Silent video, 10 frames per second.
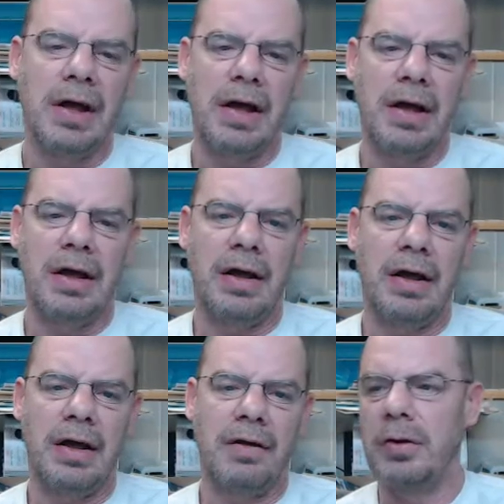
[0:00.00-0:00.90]

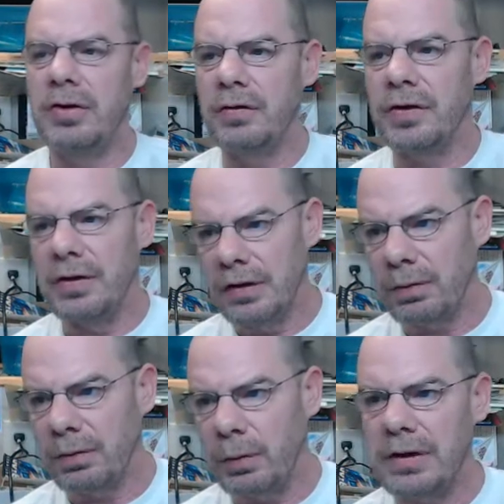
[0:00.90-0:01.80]
And so we're using
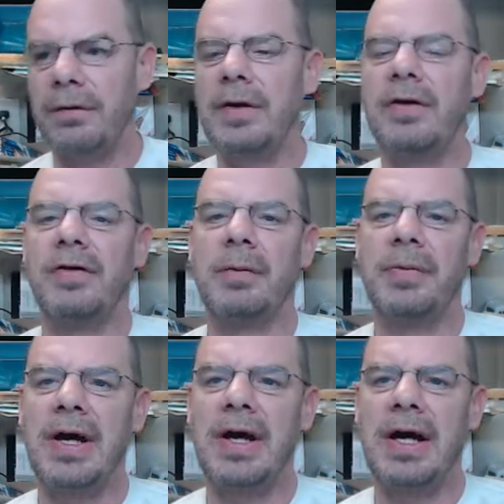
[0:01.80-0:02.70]
this week to finish up
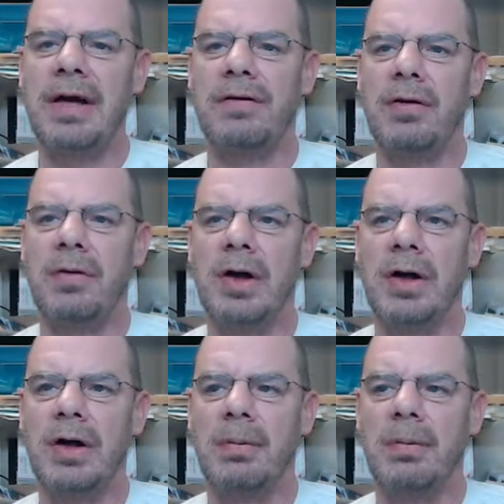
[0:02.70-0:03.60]
that. So
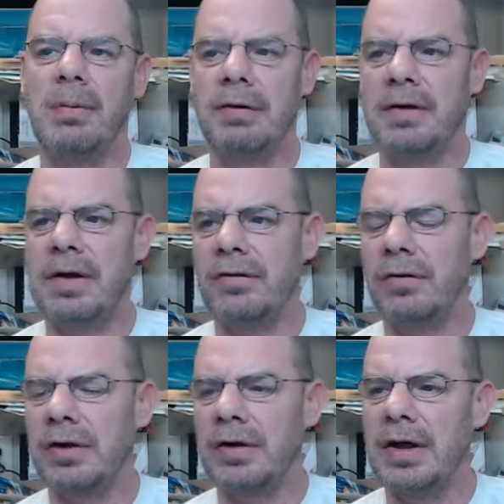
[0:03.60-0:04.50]
um, everything's
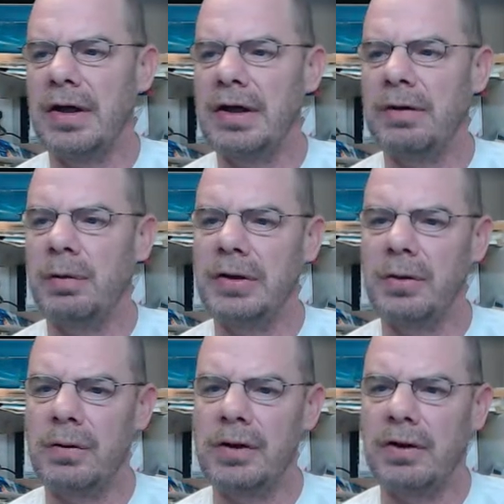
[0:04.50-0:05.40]
looking like we'll be
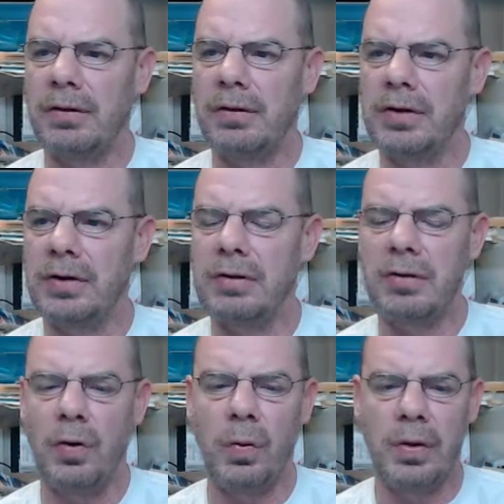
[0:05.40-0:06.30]
going into clear coat
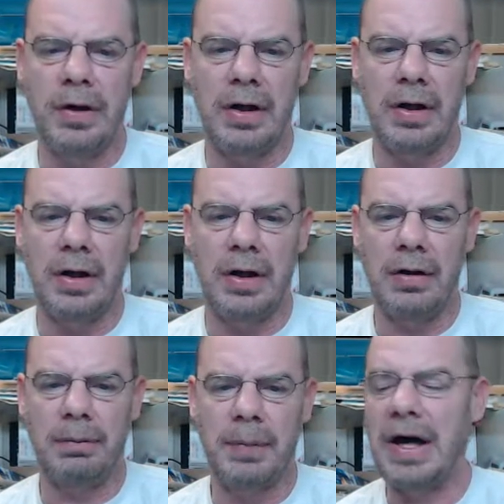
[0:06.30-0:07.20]
on
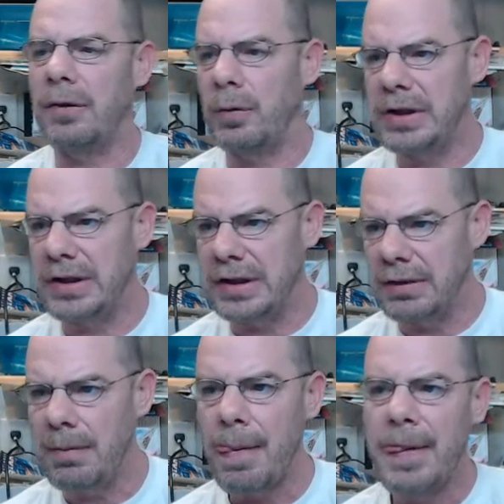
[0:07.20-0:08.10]
uh, by the
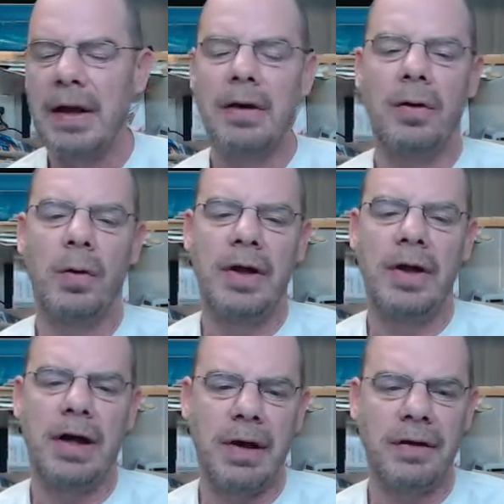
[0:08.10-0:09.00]
weekend on
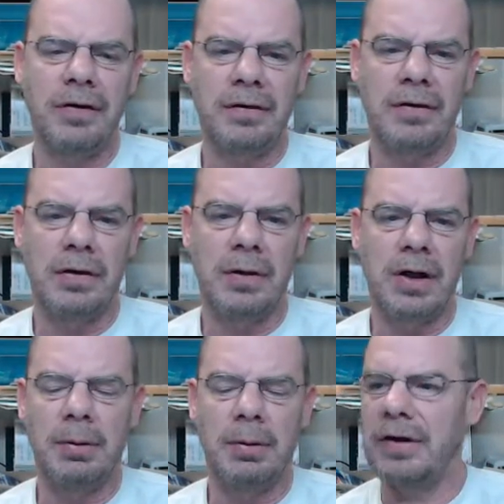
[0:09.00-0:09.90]
that project. So,
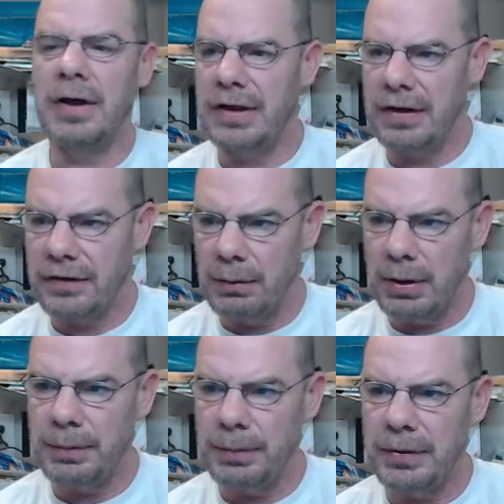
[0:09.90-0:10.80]
uh, but like I say, that's coming
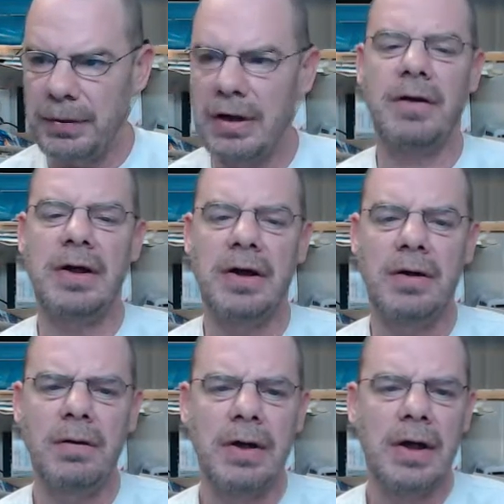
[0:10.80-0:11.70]
up in the next
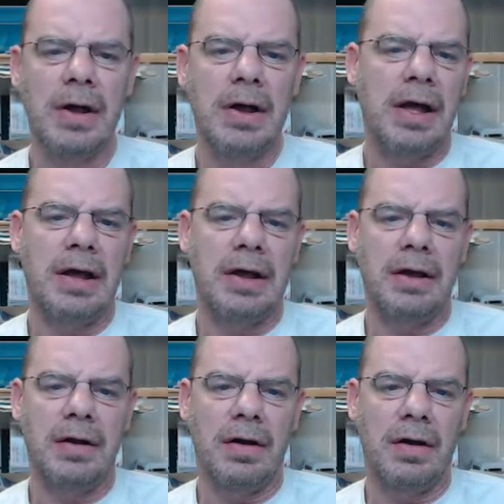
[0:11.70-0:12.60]
video.
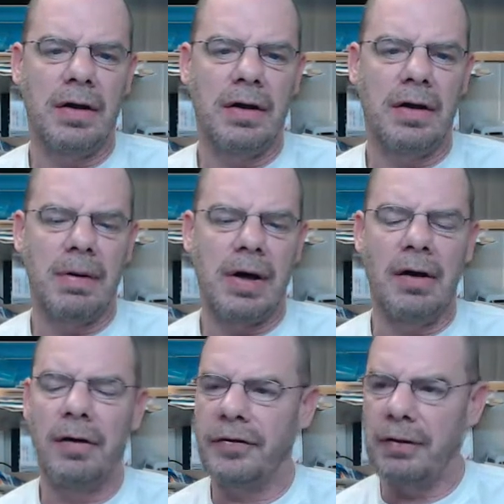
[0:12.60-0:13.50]
And um, I
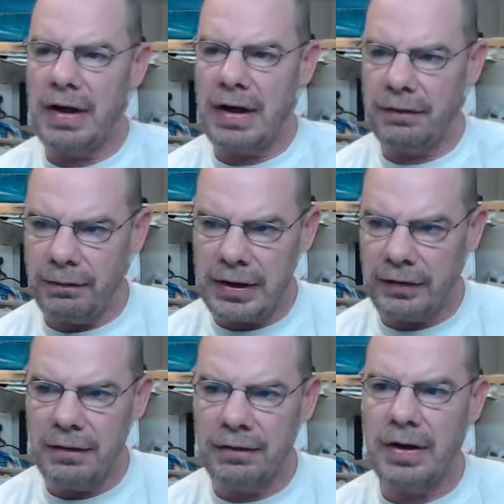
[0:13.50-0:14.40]
also have some
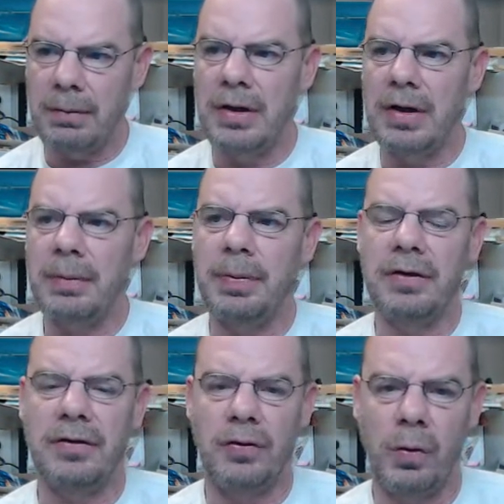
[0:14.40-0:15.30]
videos coming up, uh,
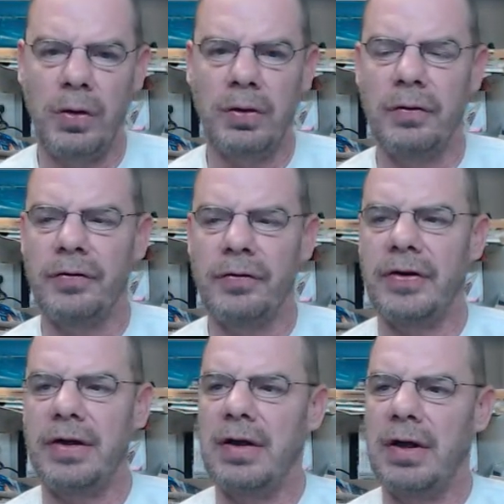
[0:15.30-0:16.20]
tutorials,
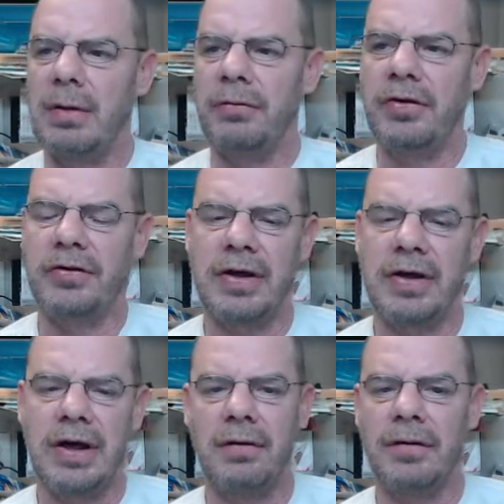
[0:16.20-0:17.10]
and um, just
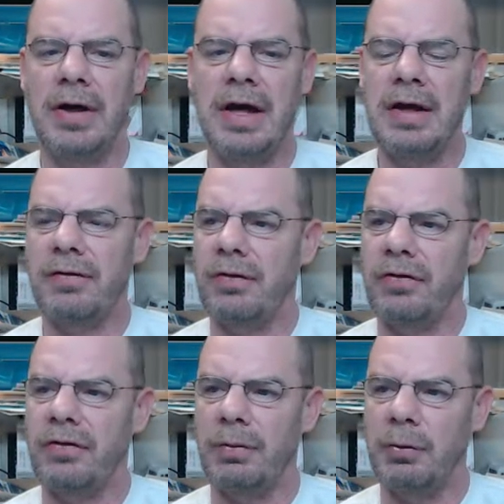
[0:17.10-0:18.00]
kind of uh, answering
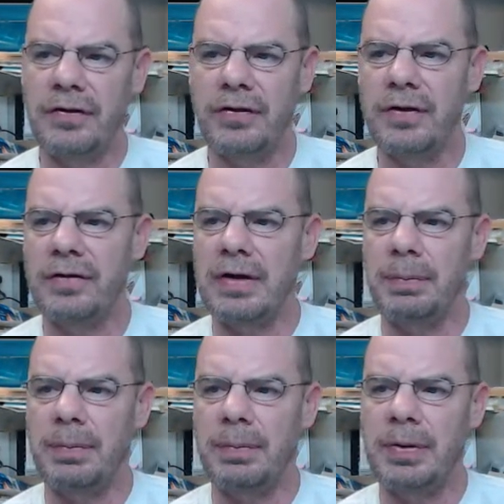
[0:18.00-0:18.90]
some questions
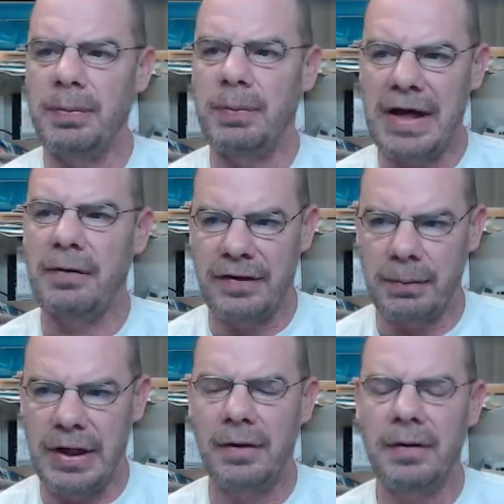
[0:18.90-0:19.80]
that people have asked
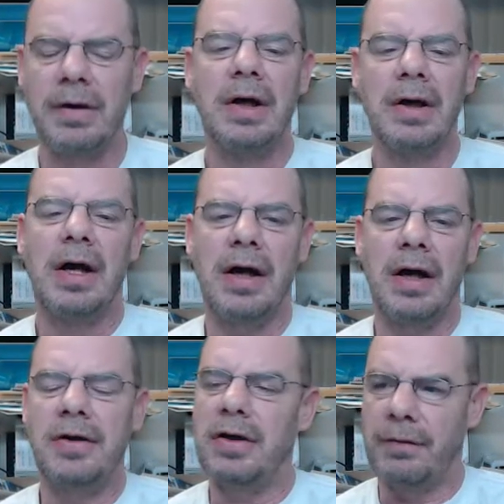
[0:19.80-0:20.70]
about. Uh,
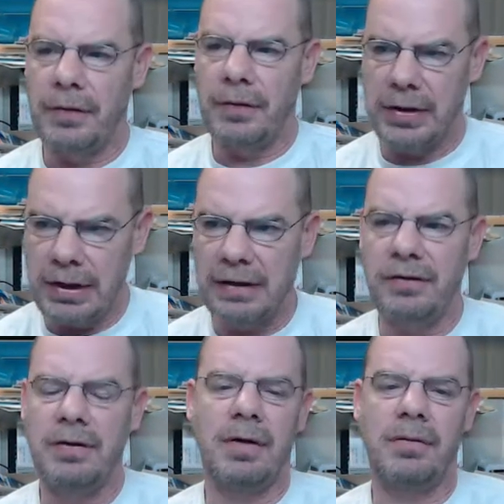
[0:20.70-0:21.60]
I didn't forget about you.